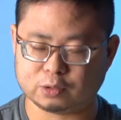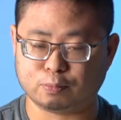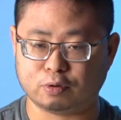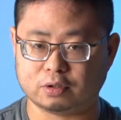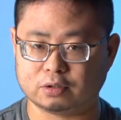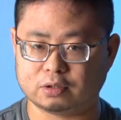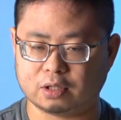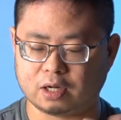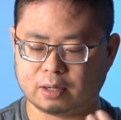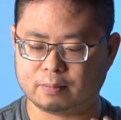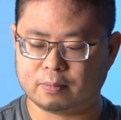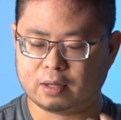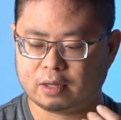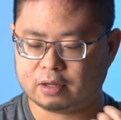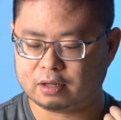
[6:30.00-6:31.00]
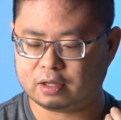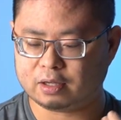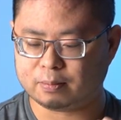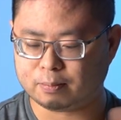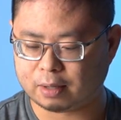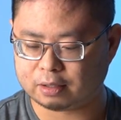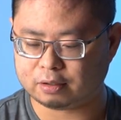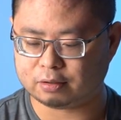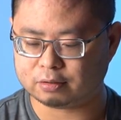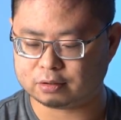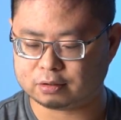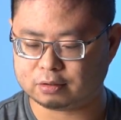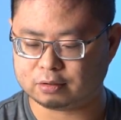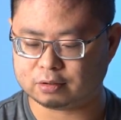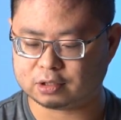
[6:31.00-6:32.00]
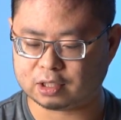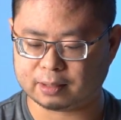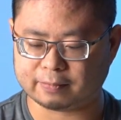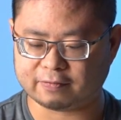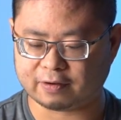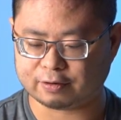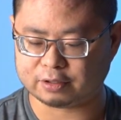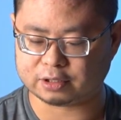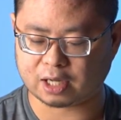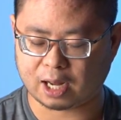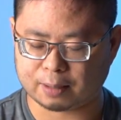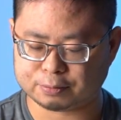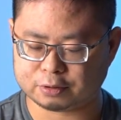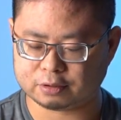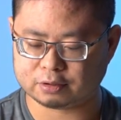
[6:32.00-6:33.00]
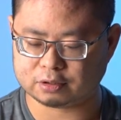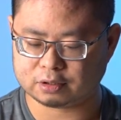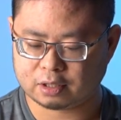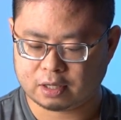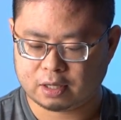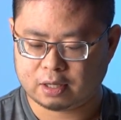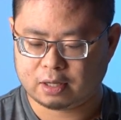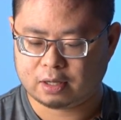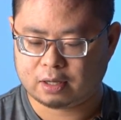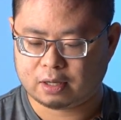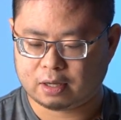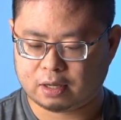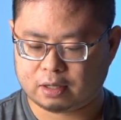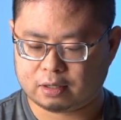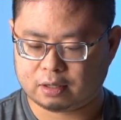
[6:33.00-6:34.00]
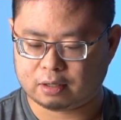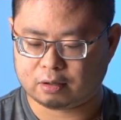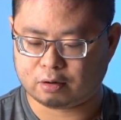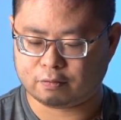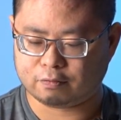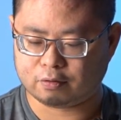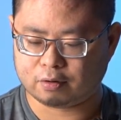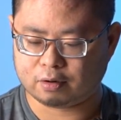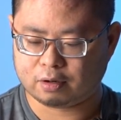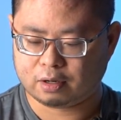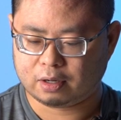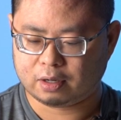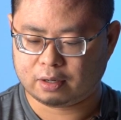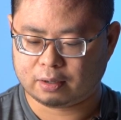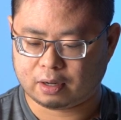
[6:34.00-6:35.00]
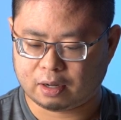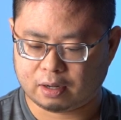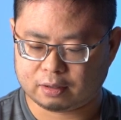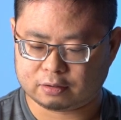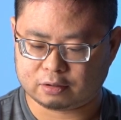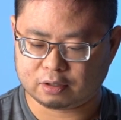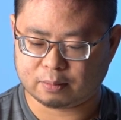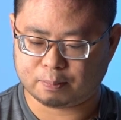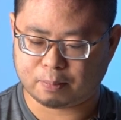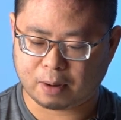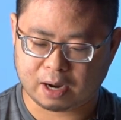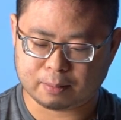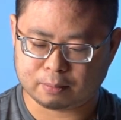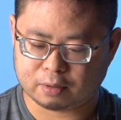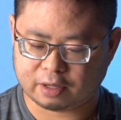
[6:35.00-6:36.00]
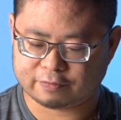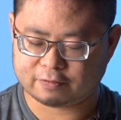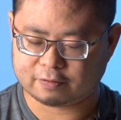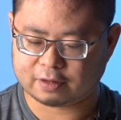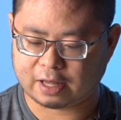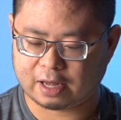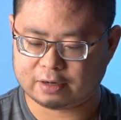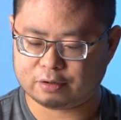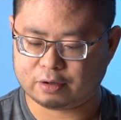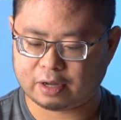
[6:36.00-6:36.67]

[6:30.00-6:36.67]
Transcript: brings up the menus to set up various options. And then over to the bottom left of that, you